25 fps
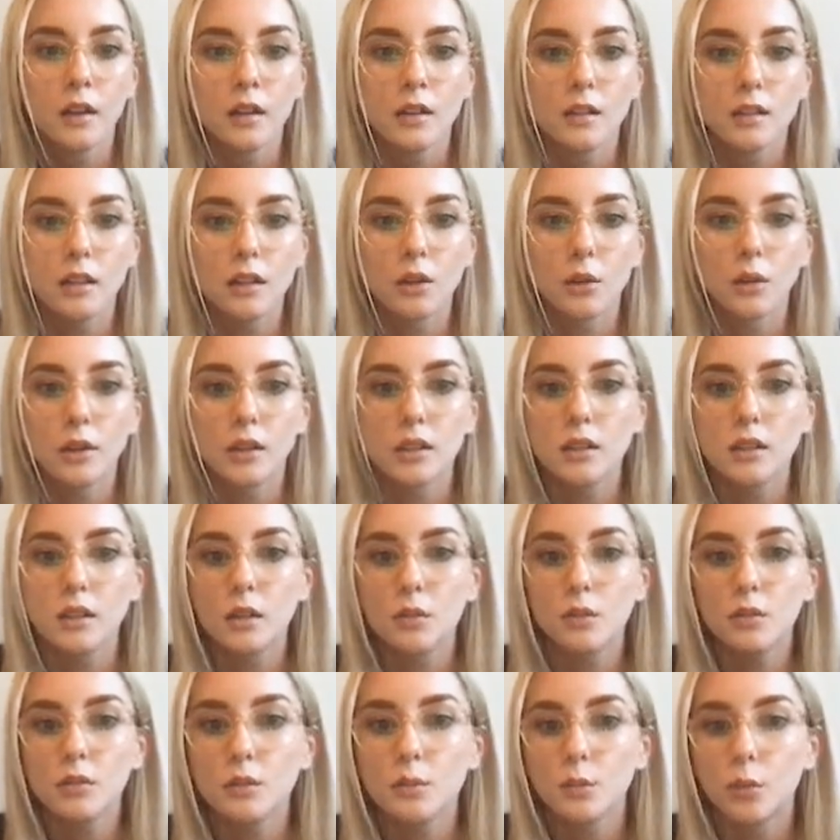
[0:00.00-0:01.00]
De Quincey
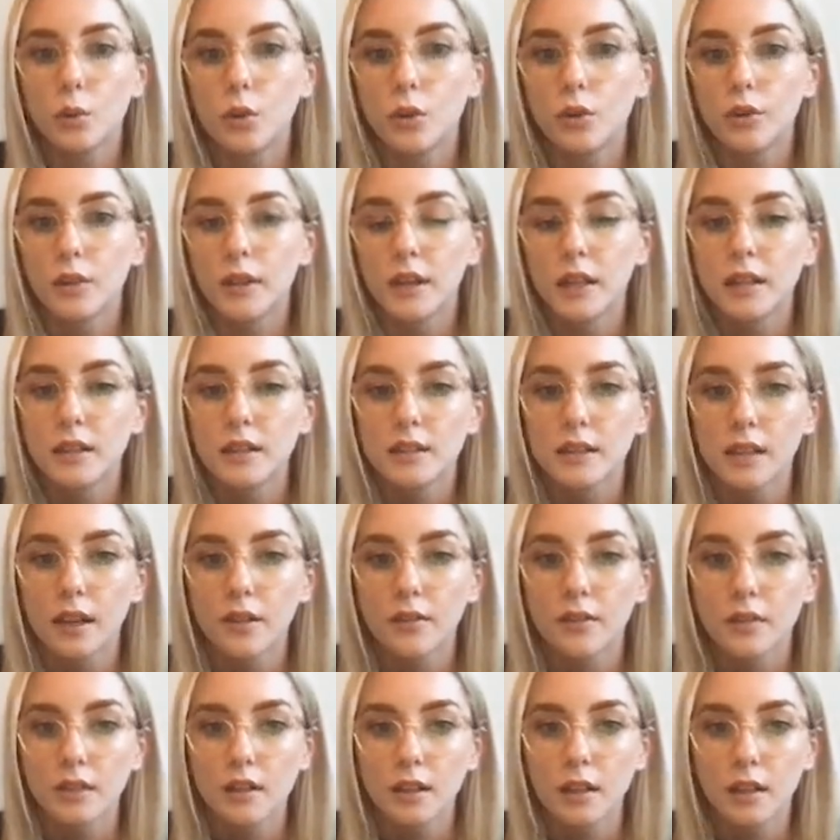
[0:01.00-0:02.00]
was born in
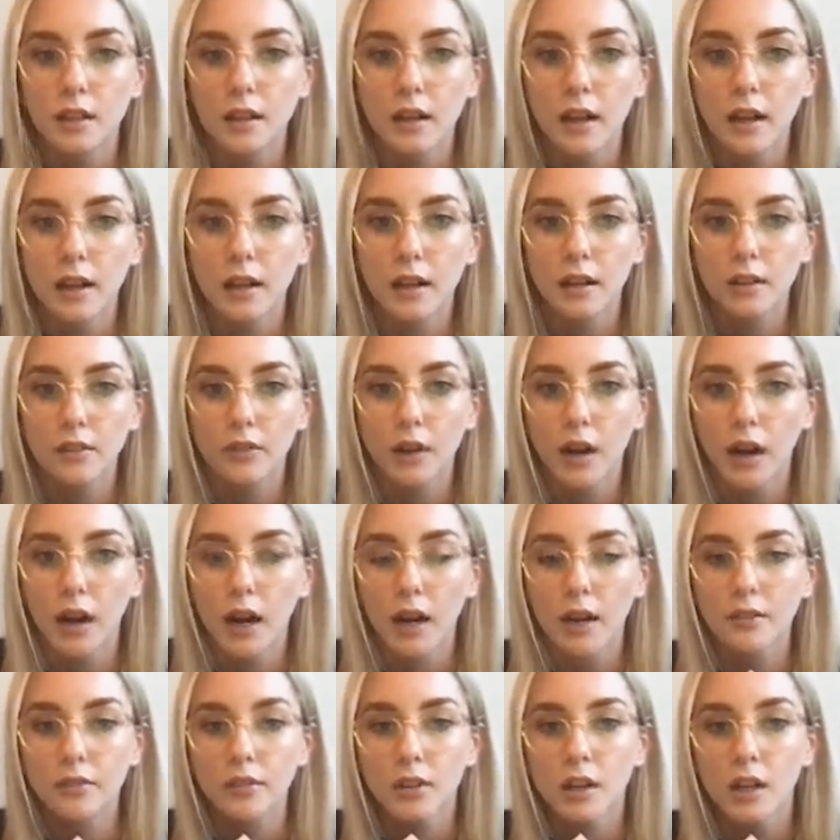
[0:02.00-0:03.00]

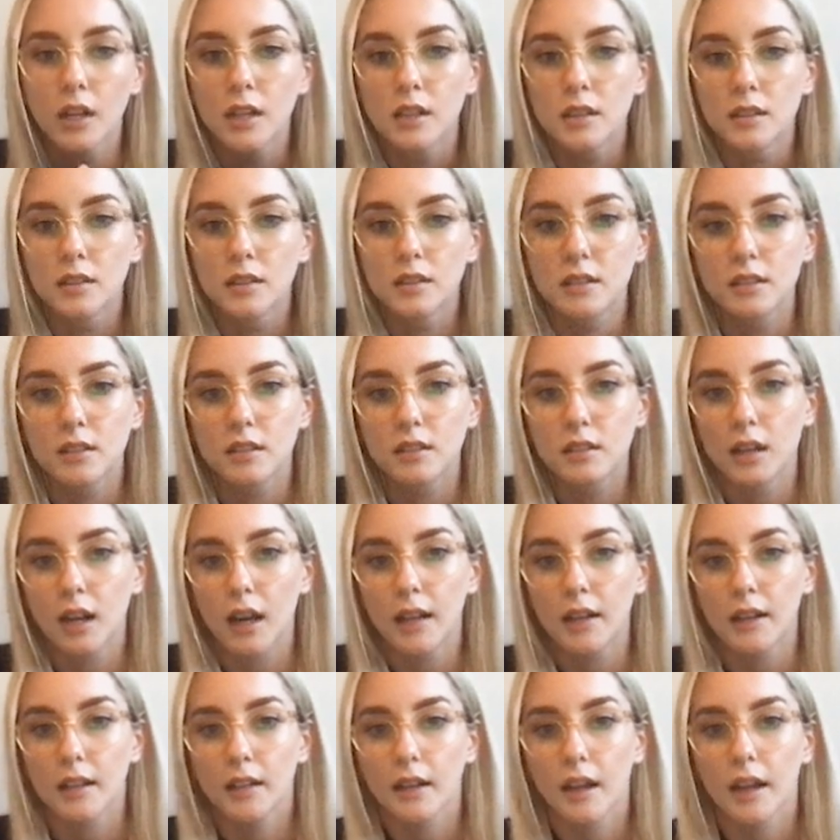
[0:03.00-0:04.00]
1785,
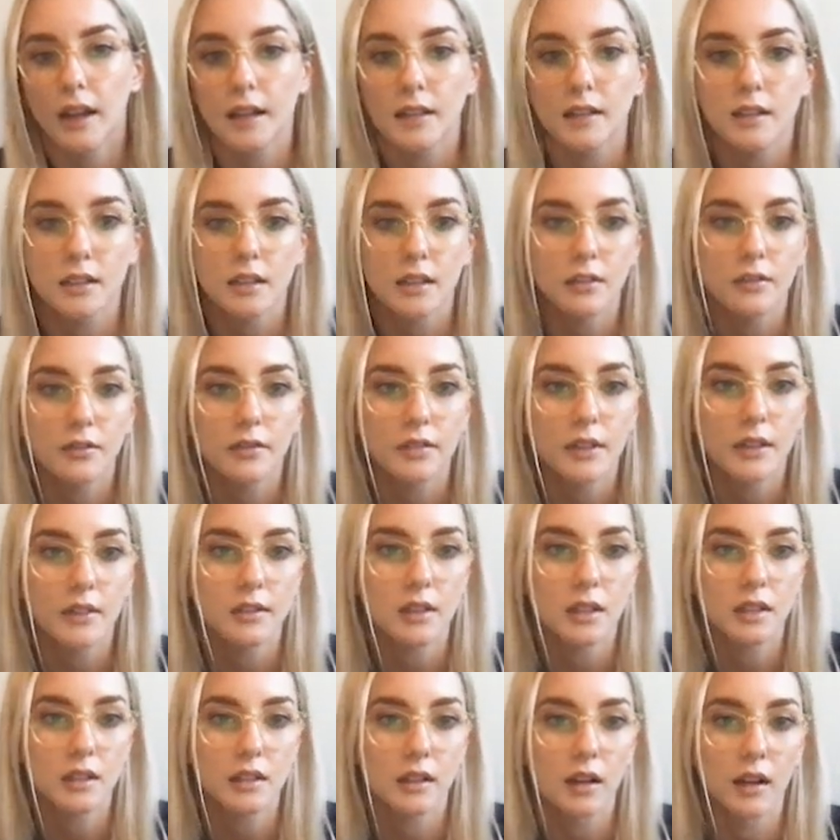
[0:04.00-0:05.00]
died in
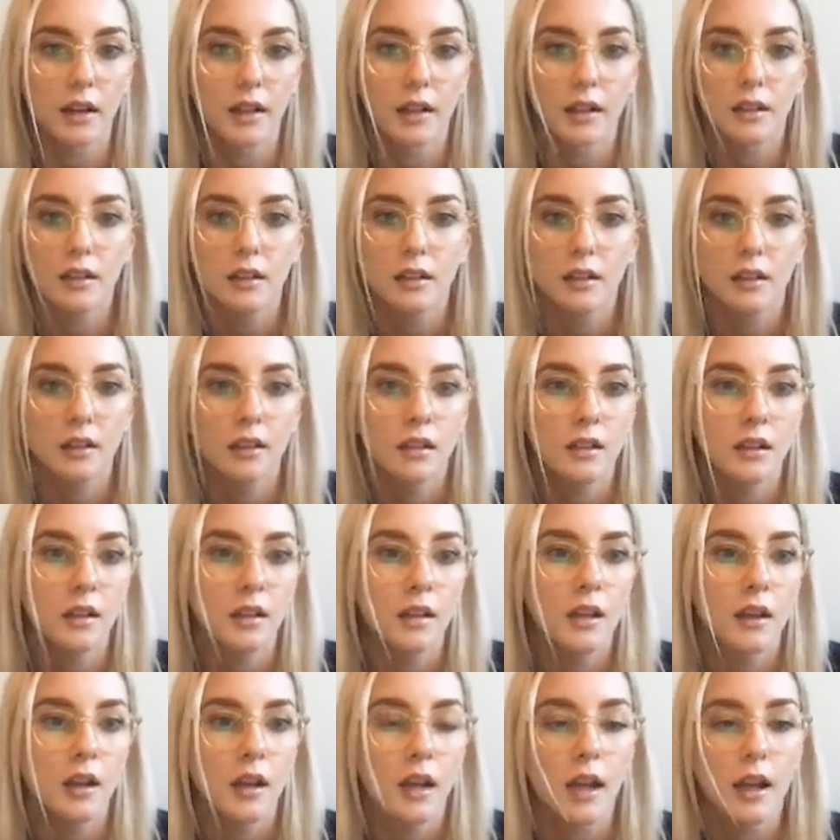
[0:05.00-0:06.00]
1859,
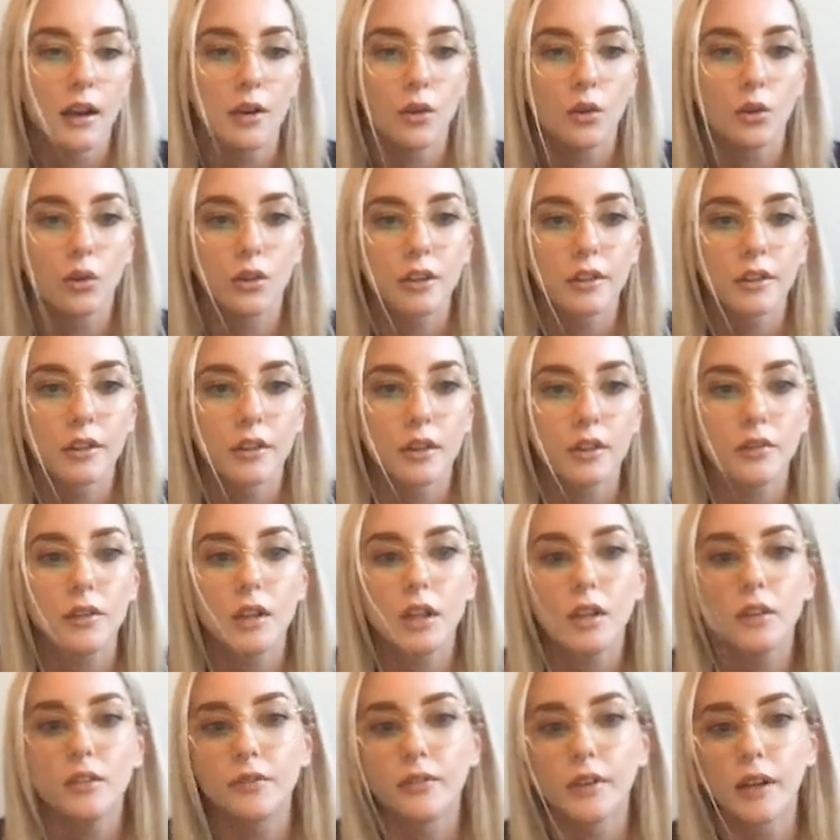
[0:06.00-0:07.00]
and author of The
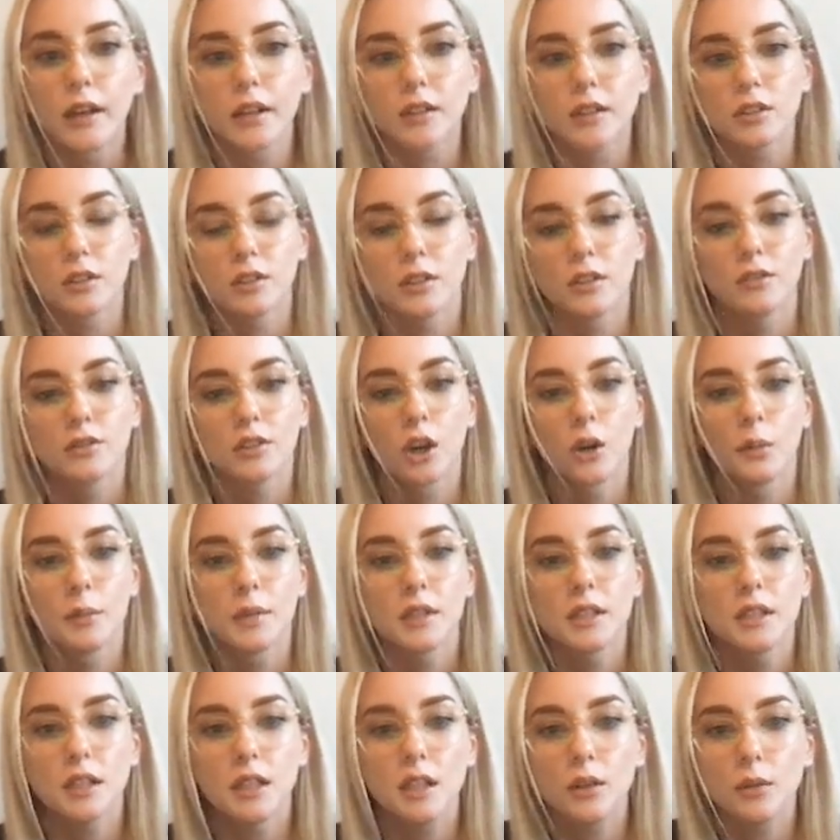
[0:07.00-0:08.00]
Infection of Thomas
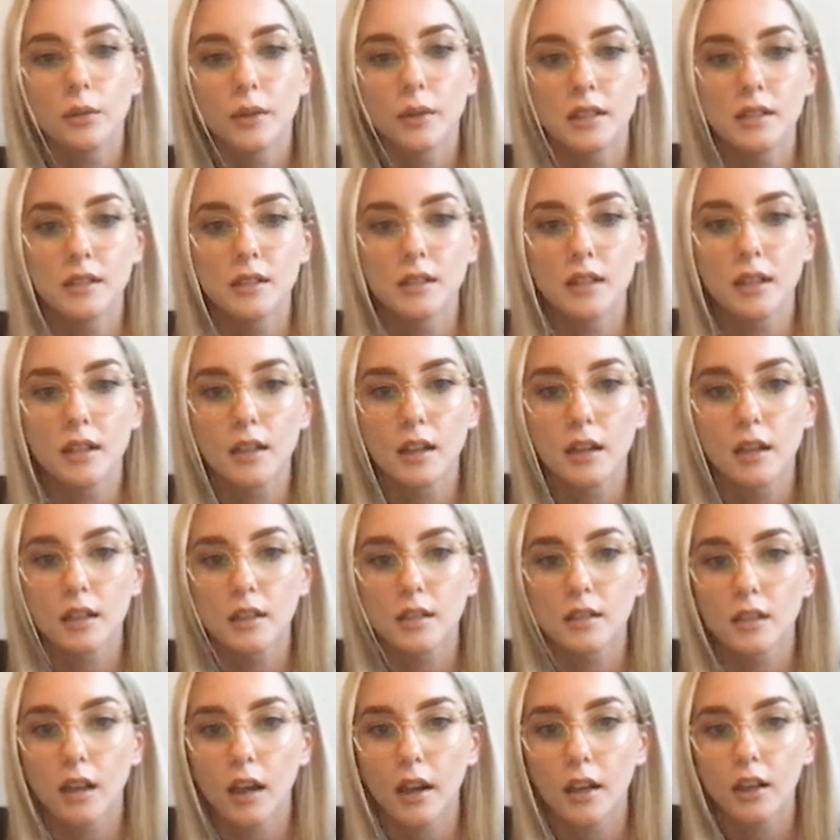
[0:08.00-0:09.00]
de Quincey, A
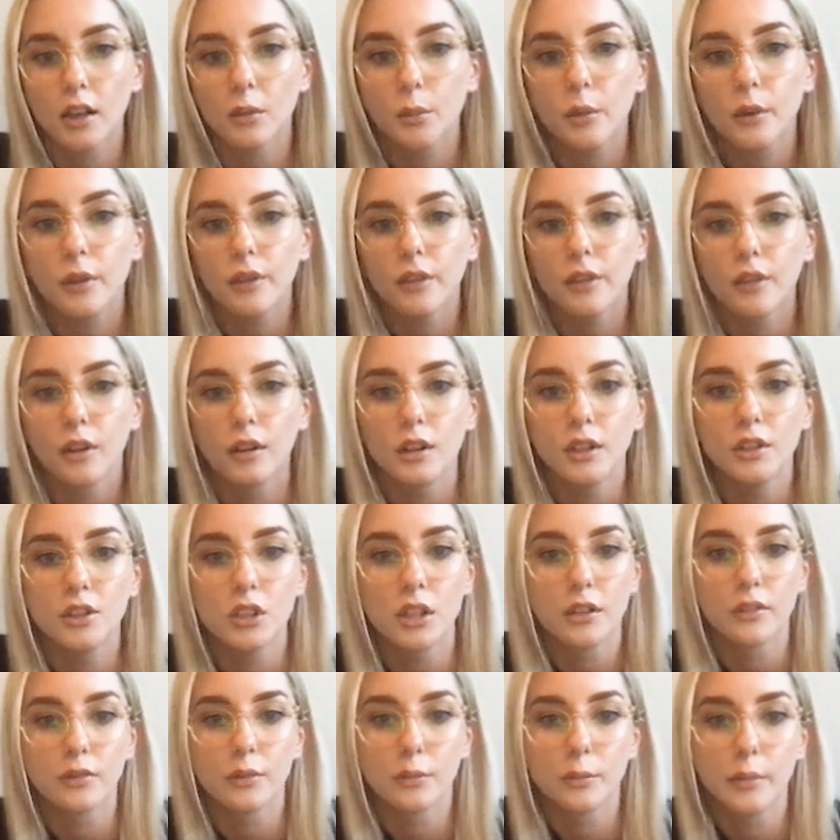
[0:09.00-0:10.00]
Psychopathology
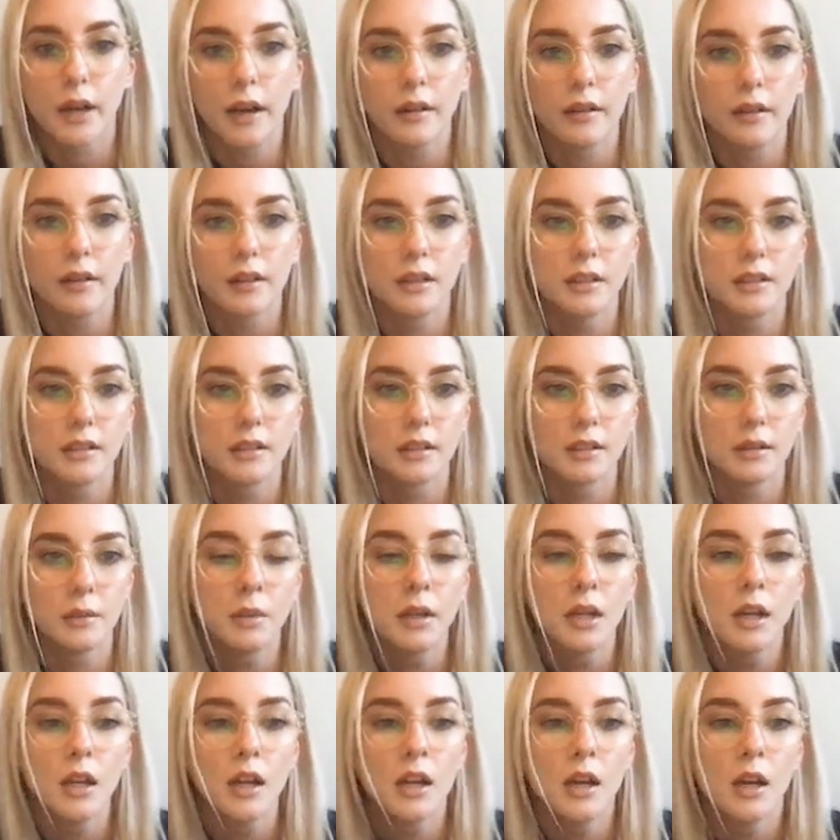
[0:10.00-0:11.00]
of Imperialism,
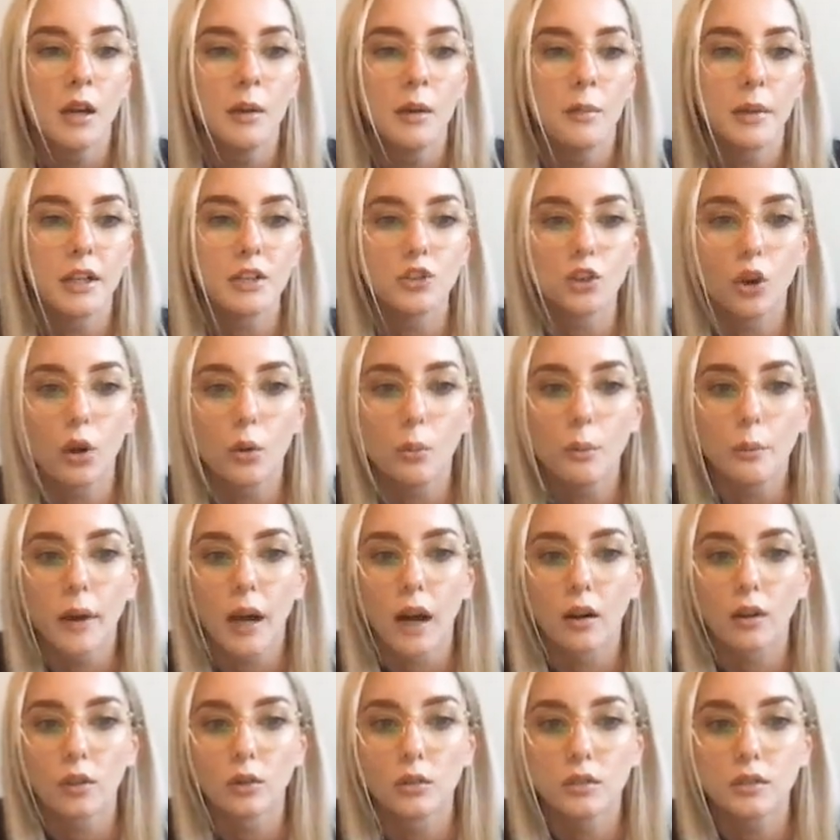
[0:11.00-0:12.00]
by John
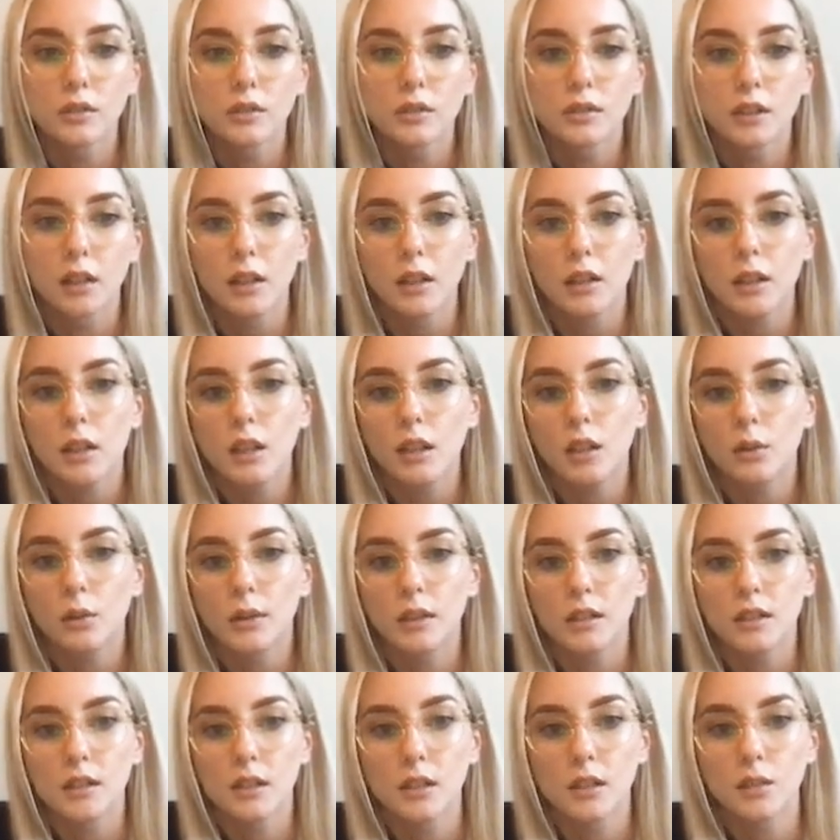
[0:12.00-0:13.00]
Barrell, studied de
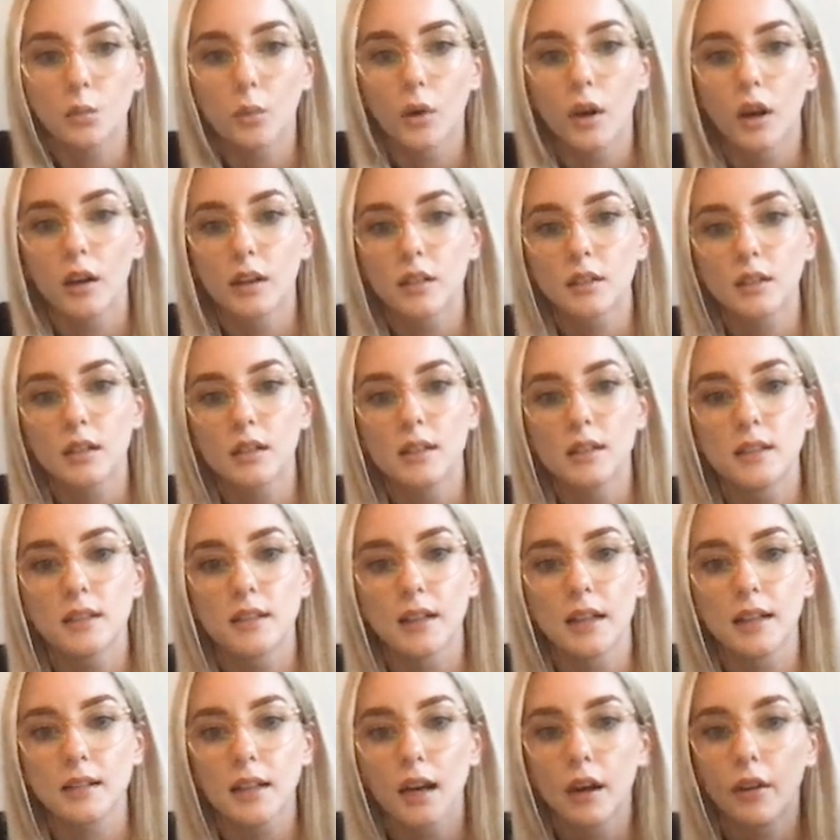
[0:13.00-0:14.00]
Quincey's works and
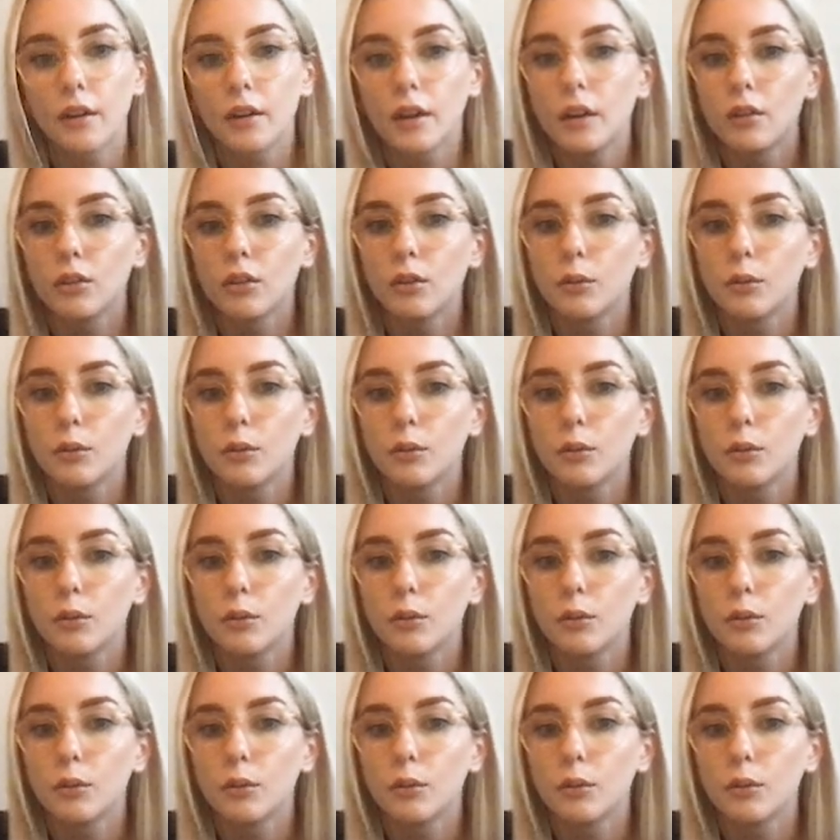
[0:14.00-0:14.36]
states how he